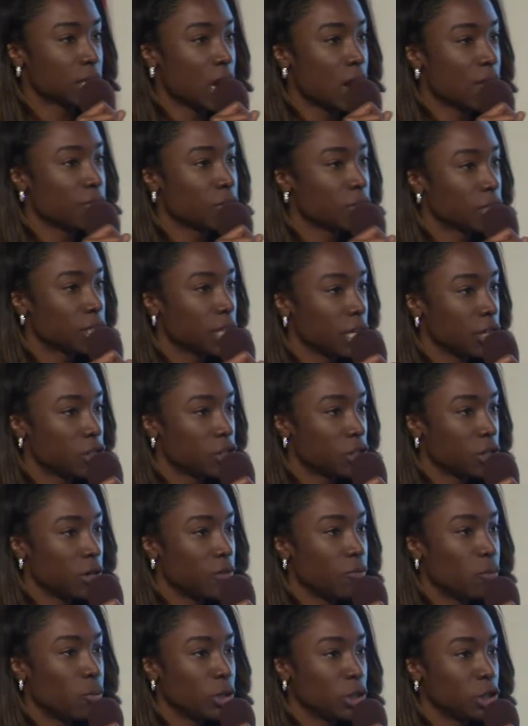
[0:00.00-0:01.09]
conversation
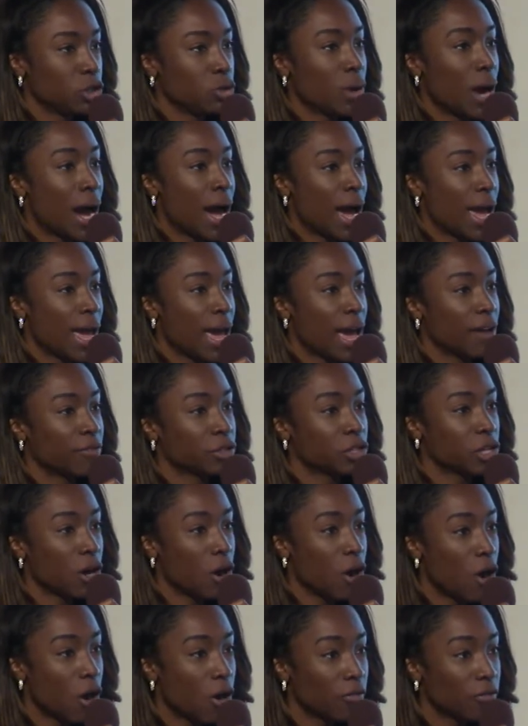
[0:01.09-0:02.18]
of what do I have to
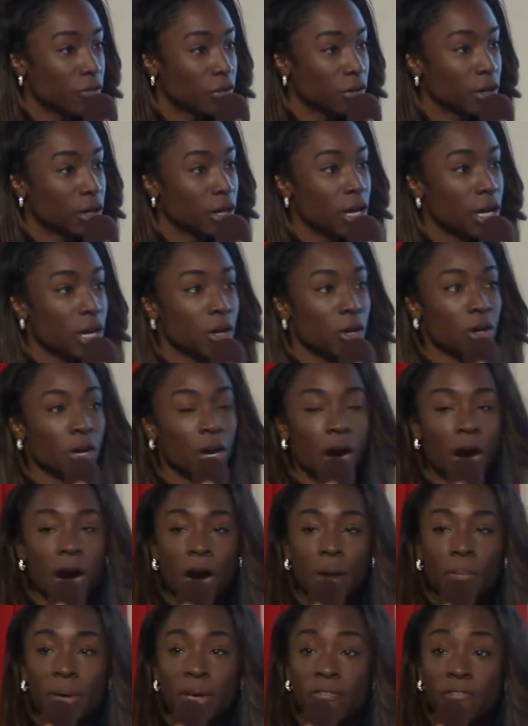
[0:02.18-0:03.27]
offer,
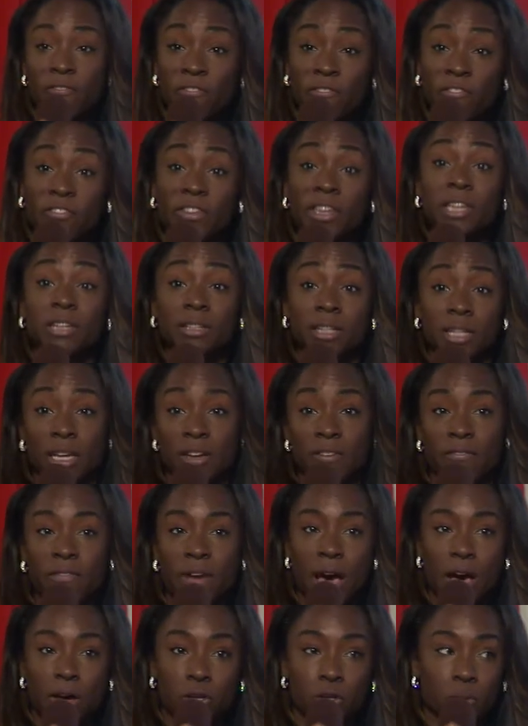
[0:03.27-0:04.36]
and feeling
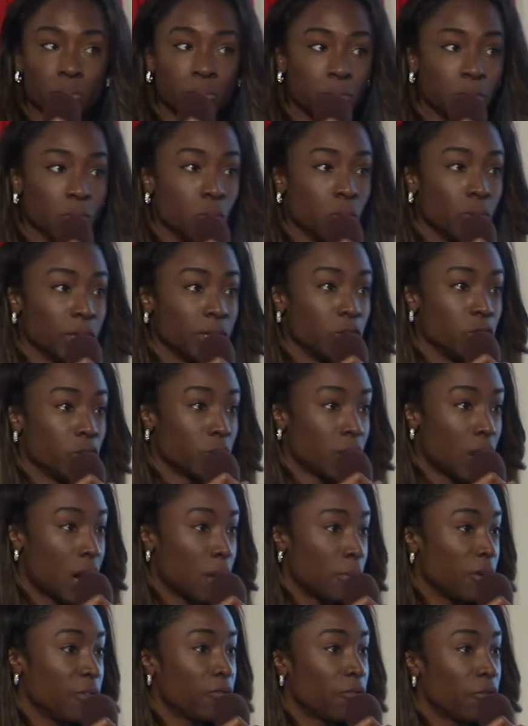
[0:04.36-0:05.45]
valuable when you're
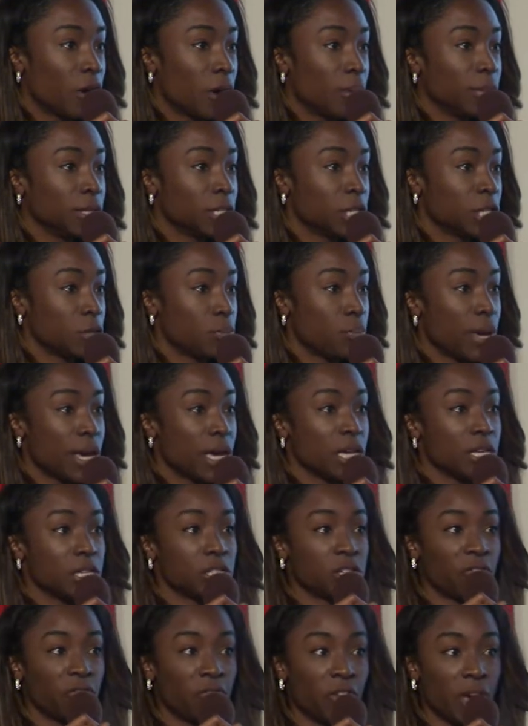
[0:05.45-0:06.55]
coming from a
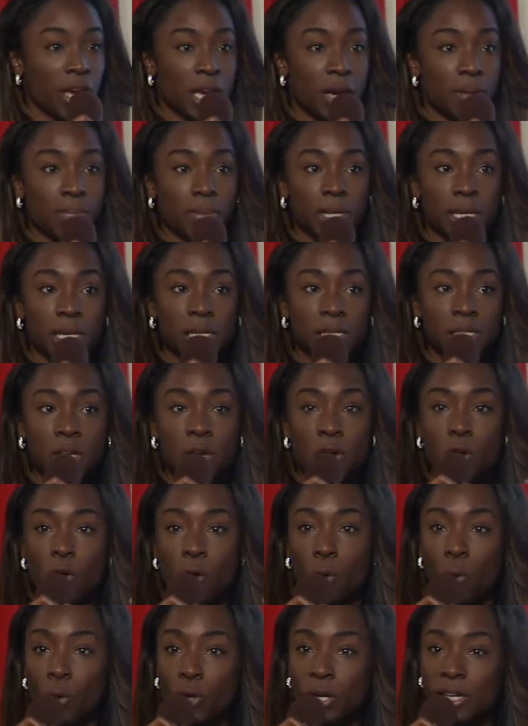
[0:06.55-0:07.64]
space, families,
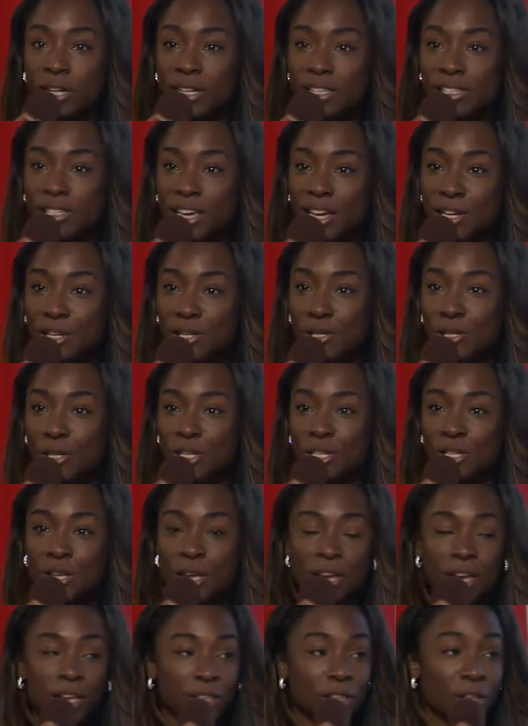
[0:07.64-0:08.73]

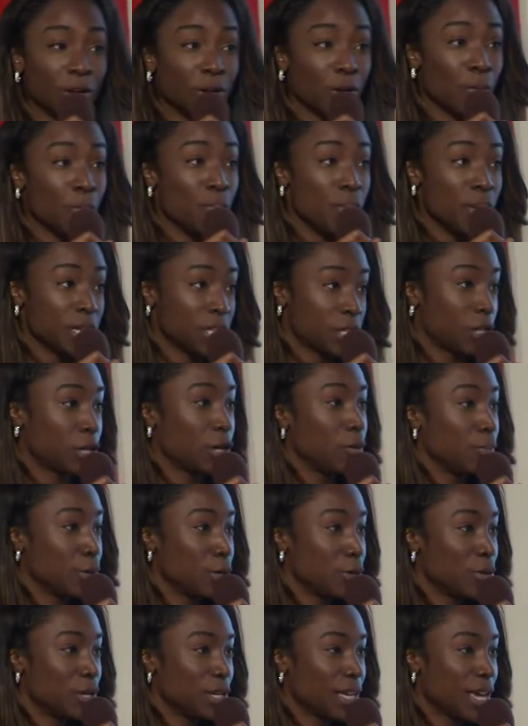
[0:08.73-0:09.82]
organizations that are
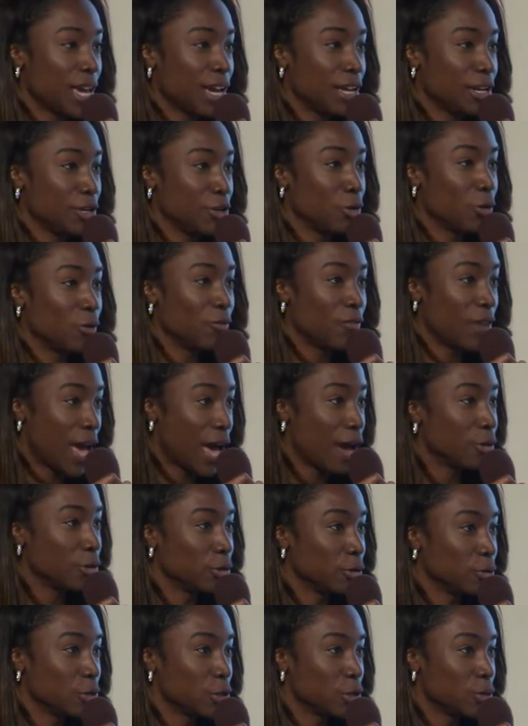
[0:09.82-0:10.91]
miscommunicating your
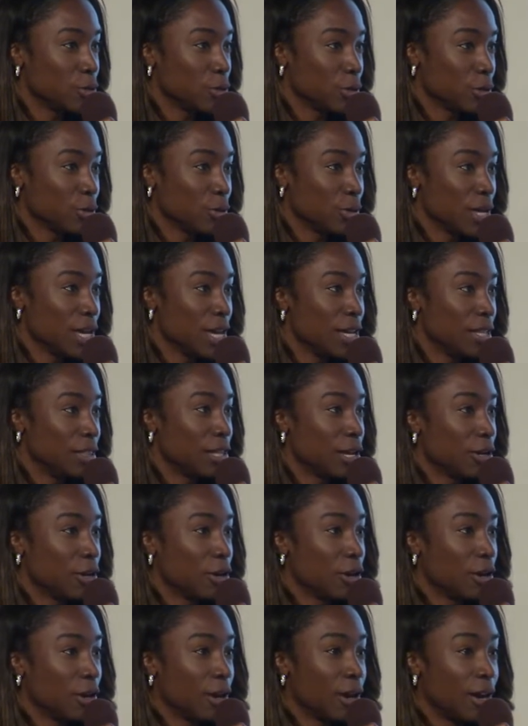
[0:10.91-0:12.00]
value to you, that
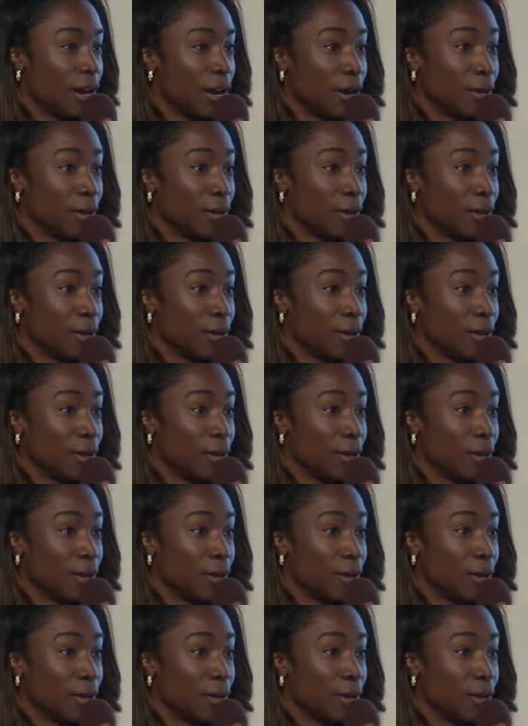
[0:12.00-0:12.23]
are,